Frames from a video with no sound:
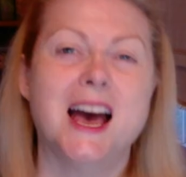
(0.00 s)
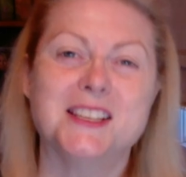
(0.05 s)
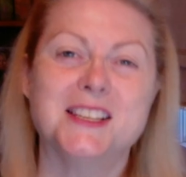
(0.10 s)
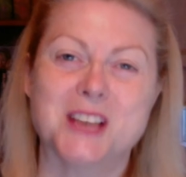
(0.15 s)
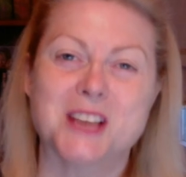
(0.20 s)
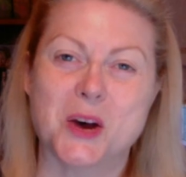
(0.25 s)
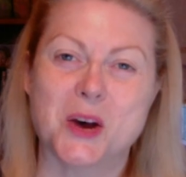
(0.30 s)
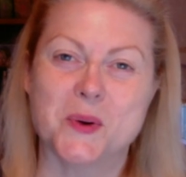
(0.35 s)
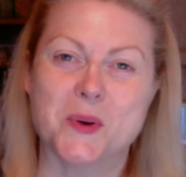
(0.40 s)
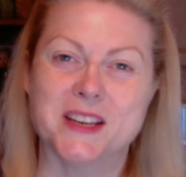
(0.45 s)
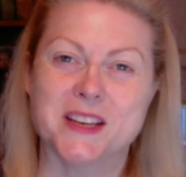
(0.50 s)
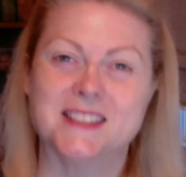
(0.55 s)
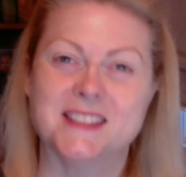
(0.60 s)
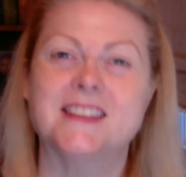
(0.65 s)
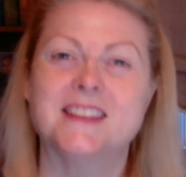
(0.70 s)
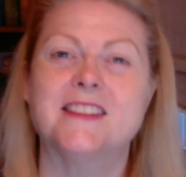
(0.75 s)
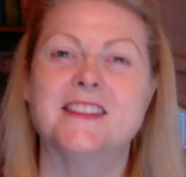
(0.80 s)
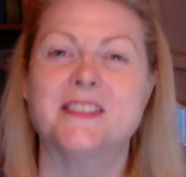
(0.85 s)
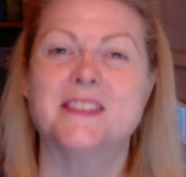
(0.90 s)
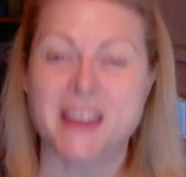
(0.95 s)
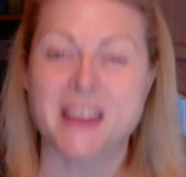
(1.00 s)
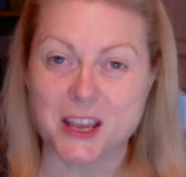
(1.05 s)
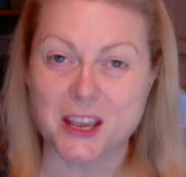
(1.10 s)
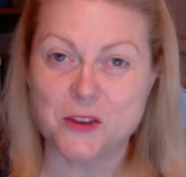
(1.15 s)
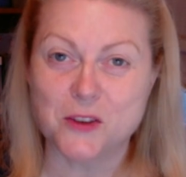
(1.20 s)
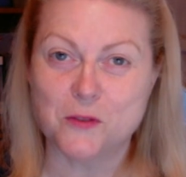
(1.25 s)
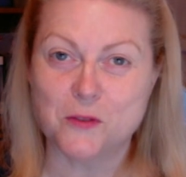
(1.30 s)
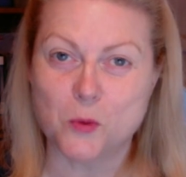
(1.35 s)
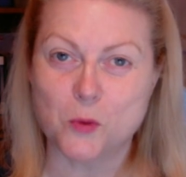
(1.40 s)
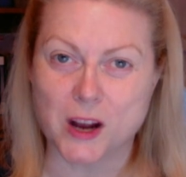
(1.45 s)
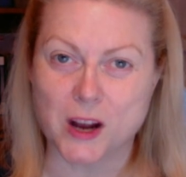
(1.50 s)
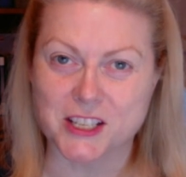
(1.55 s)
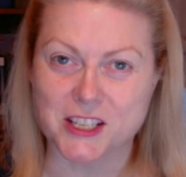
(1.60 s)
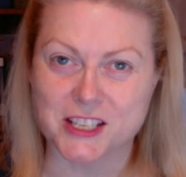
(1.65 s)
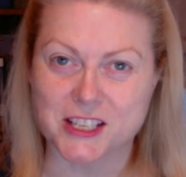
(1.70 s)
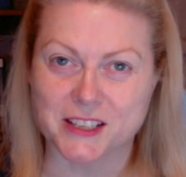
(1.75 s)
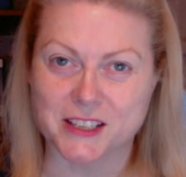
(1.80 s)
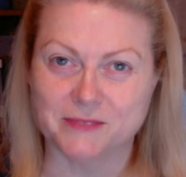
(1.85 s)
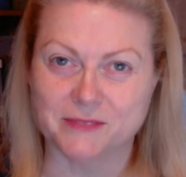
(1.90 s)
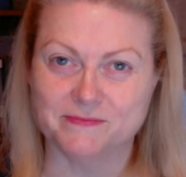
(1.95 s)
As always, thank you for
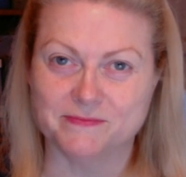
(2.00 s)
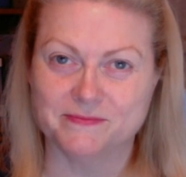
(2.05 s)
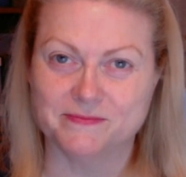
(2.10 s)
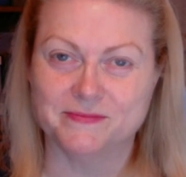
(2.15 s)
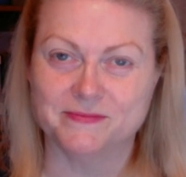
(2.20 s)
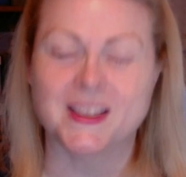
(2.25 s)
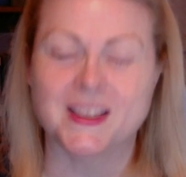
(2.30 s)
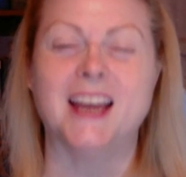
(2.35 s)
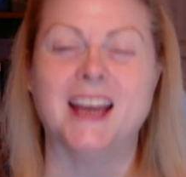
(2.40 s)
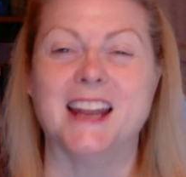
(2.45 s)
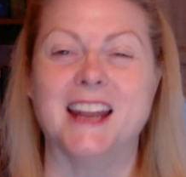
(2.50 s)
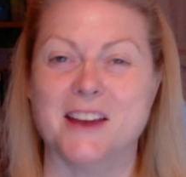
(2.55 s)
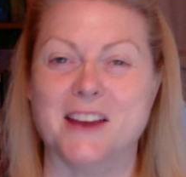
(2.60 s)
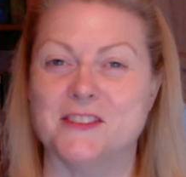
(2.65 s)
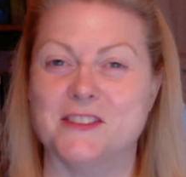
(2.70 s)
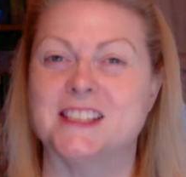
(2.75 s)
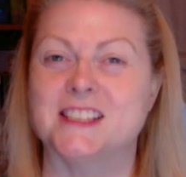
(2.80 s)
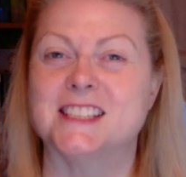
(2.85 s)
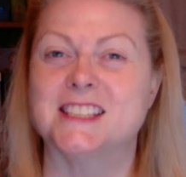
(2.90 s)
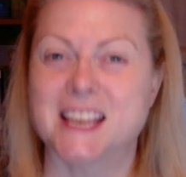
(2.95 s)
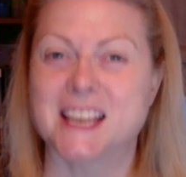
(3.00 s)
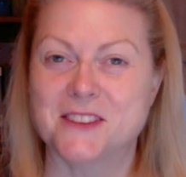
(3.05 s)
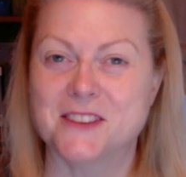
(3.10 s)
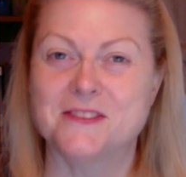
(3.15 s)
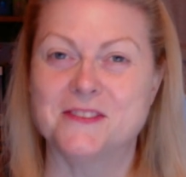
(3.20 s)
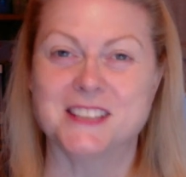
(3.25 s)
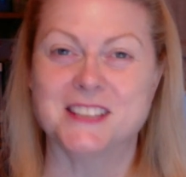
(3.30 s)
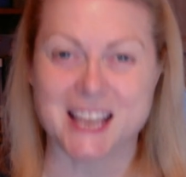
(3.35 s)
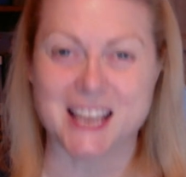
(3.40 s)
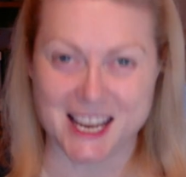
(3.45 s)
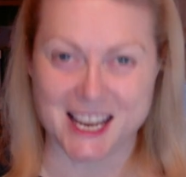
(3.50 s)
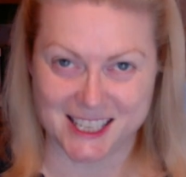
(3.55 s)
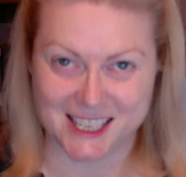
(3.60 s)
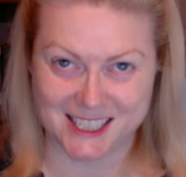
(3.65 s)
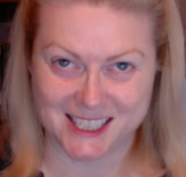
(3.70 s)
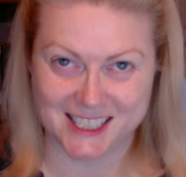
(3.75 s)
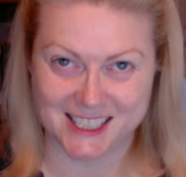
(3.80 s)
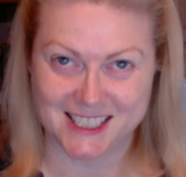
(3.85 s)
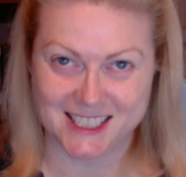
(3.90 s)
watching and have a safe day.